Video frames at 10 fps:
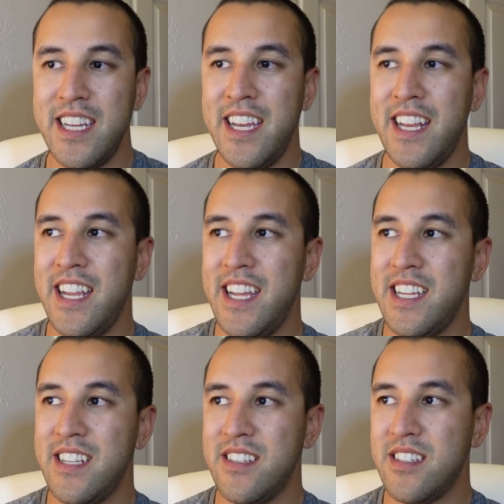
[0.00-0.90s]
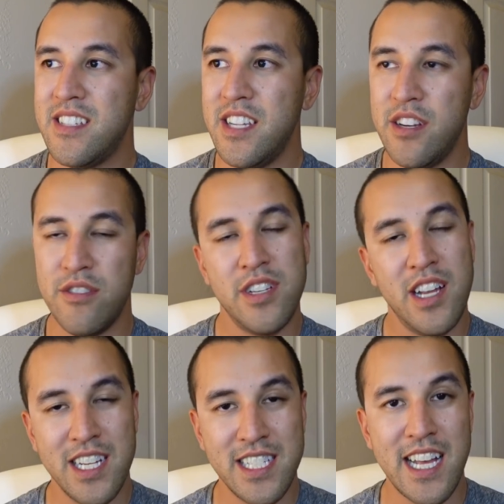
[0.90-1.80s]
it is, you know,
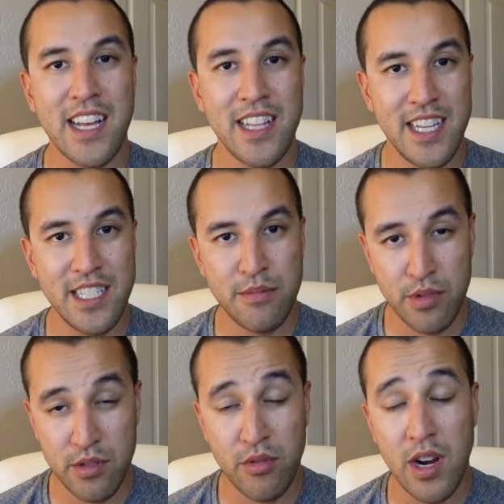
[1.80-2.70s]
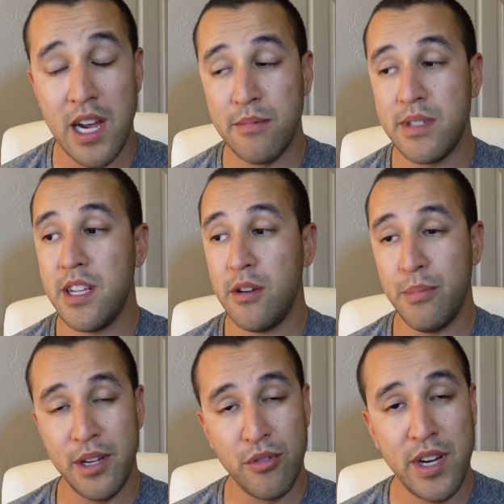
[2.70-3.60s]
done exactly as prescribed, it'll
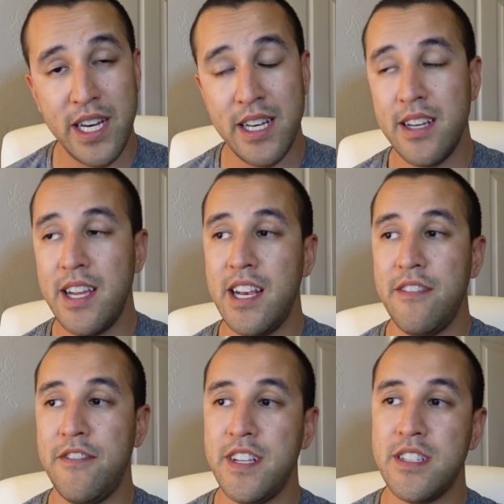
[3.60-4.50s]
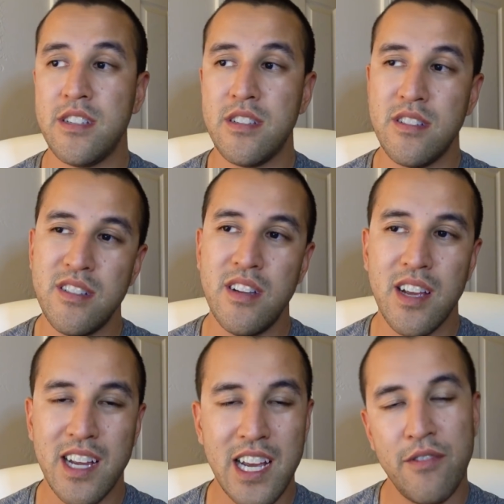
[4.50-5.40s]
be green. And if it's
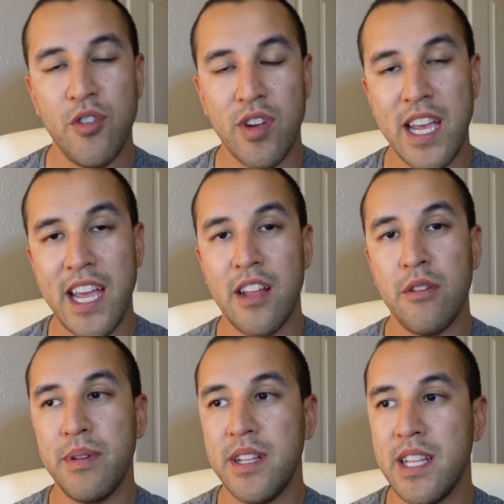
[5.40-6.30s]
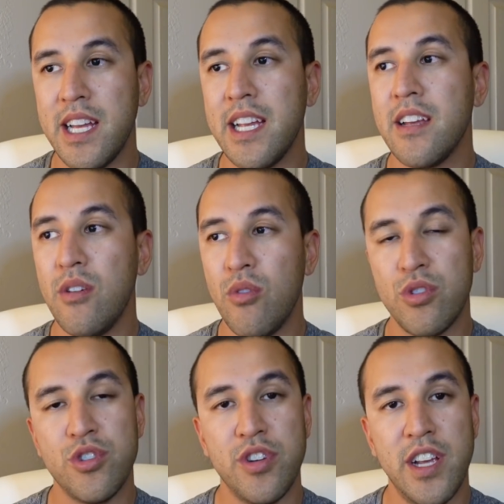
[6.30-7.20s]
kind of okay, it'll be like
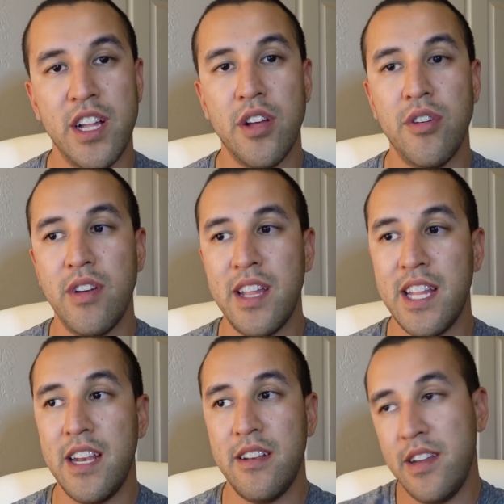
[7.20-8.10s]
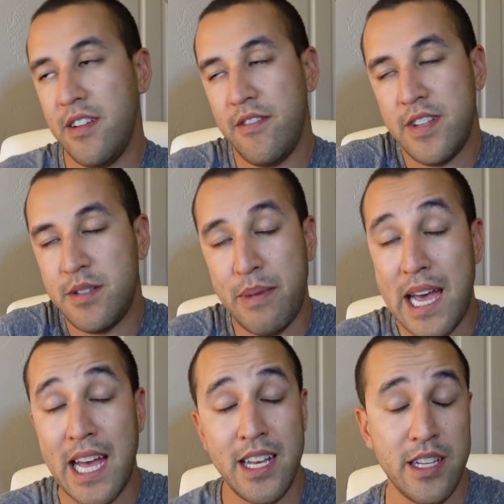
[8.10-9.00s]
orange or yellow. And then if it's
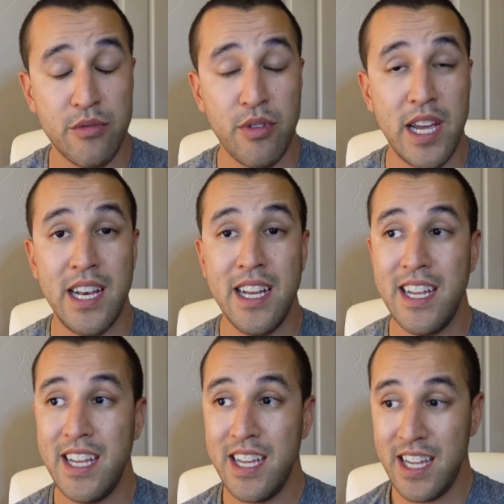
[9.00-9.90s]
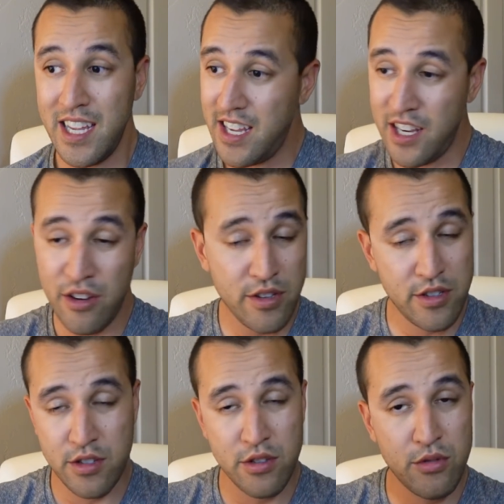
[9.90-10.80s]
bad, it's red. And you could
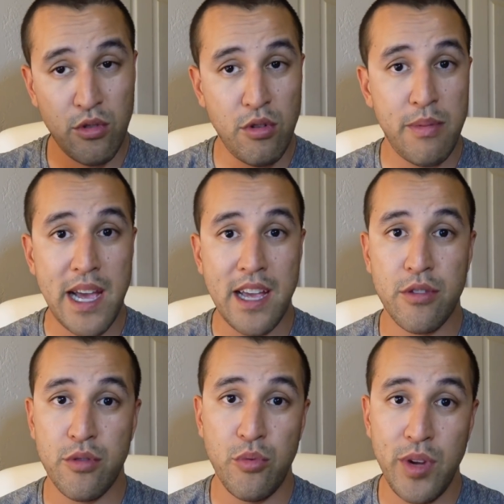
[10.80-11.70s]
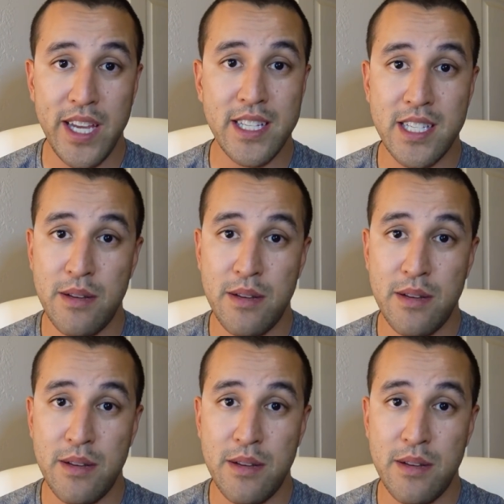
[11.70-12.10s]
just scroll back through weeks